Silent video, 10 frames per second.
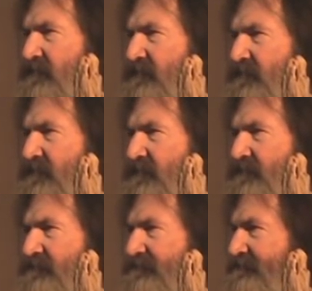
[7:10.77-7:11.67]

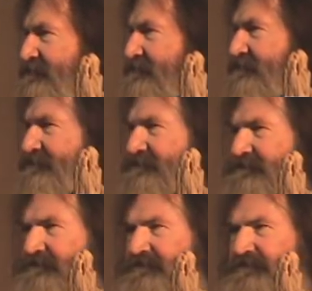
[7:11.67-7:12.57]

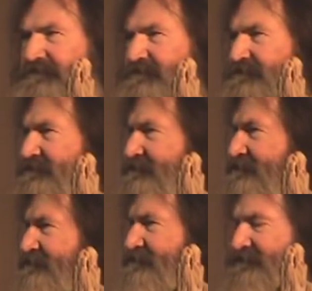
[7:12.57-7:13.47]

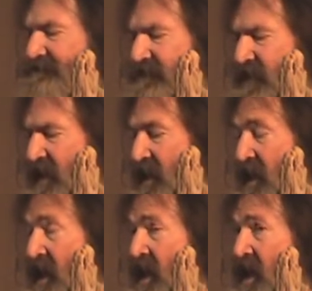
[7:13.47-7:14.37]

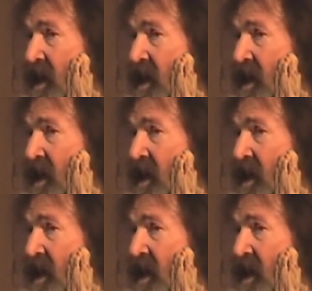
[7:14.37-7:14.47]
Nobody speaks.